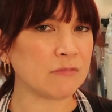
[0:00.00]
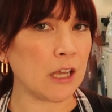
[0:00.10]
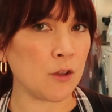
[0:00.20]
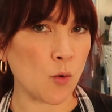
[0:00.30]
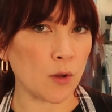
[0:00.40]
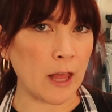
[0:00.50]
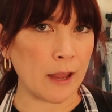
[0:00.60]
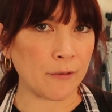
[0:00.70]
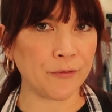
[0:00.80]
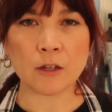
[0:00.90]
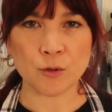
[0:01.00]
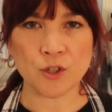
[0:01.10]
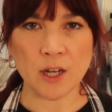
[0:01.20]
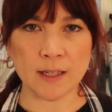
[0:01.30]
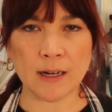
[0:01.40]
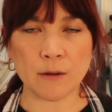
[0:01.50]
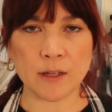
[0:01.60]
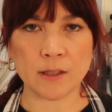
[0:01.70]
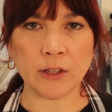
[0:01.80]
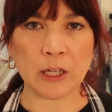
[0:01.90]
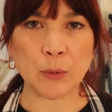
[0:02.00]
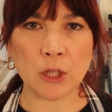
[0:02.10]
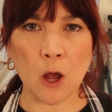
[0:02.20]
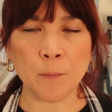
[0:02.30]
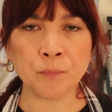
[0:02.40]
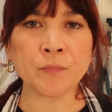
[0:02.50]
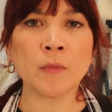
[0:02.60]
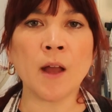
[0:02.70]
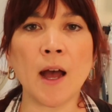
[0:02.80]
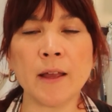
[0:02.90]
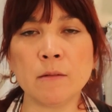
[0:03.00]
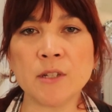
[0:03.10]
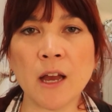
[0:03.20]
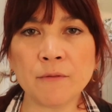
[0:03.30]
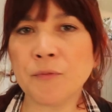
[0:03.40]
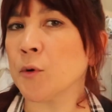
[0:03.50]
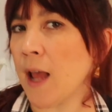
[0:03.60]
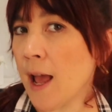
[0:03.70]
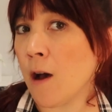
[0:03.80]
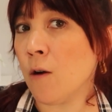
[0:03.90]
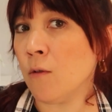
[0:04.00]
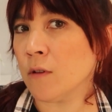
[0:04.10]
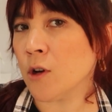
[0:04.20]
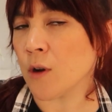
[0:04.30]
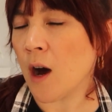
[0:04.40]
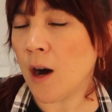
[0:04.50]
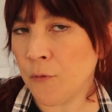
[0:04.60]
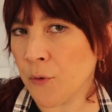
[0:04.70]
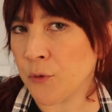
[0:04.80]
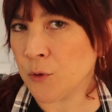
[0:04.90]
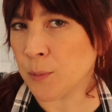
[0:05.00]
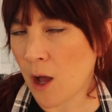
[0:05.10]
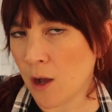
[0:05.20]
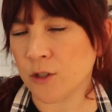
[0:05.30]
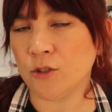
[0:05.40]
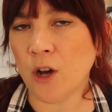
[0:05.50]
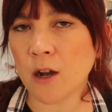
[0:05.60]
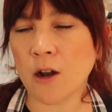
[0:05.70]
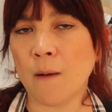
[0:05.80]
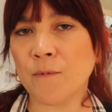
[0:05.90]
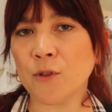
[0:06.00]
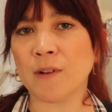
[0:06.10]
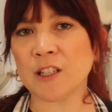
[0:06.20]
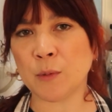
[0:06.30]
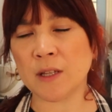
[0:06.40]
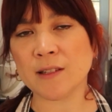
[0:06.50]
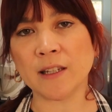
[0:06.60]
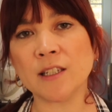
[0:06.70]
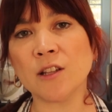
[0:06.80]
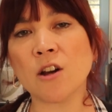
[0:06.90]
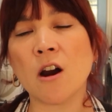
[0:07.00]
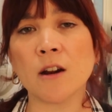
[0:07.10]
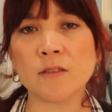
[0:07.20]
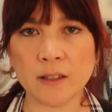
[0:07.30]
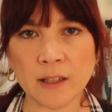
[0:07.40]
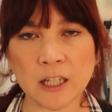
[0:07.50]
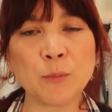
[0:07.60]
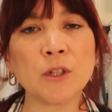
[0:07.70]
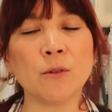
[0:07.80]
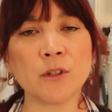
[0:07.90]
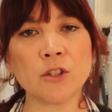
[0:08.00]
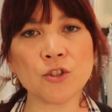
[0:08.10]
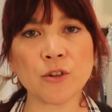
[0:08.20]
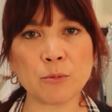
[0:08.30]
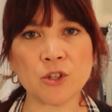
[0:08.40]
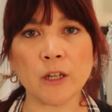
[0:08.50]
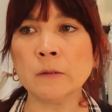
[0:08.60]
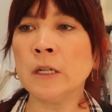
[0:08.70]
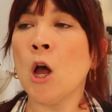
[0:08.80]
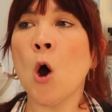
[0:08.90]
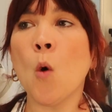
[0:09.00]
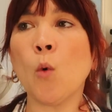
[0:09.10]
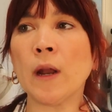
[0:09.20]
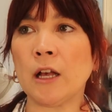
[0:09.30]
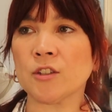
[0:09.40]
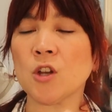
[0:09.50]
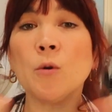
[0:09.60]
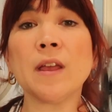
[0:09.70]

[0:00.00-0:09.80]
in your life. So check that out in the link below. I am done for now. Go to hotforfoodblog.com for the recipe. It's in the cards and linked below in the description. What else? Oh